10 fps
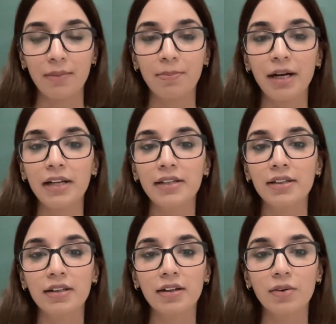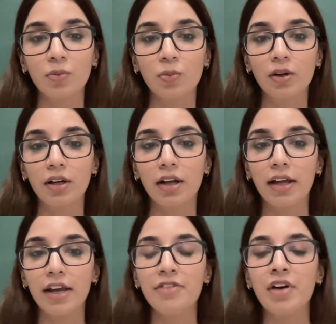But
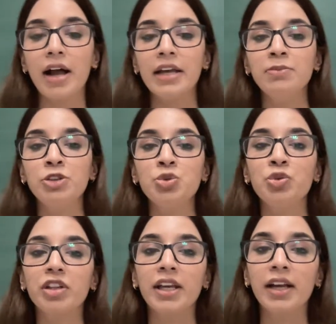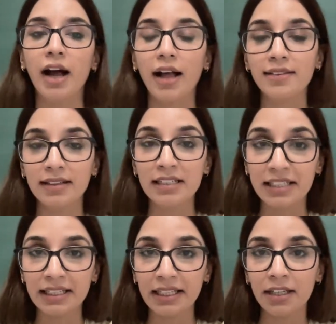if I am choosing a
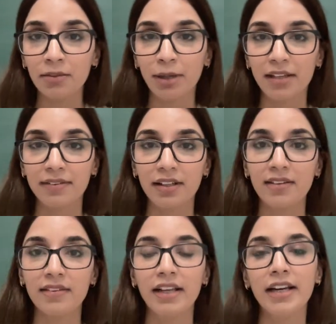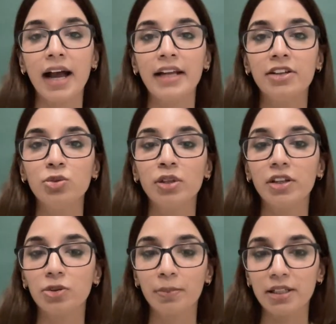certain legal basis, then I do
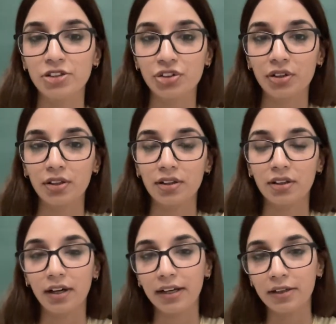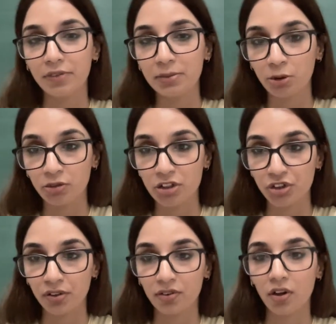need to mention the relevant
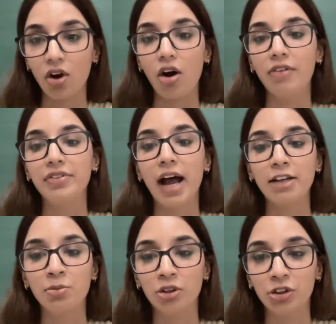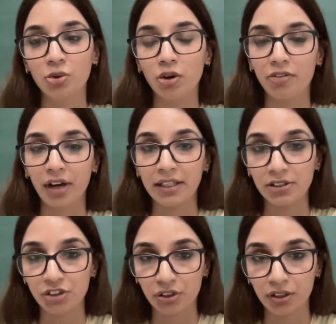provisions of that module or
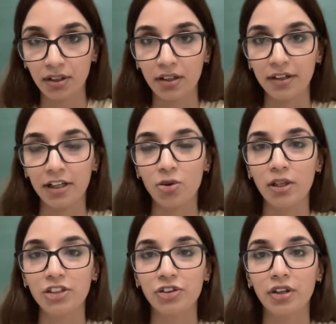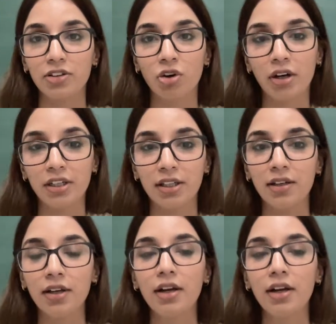financial regulatory authority.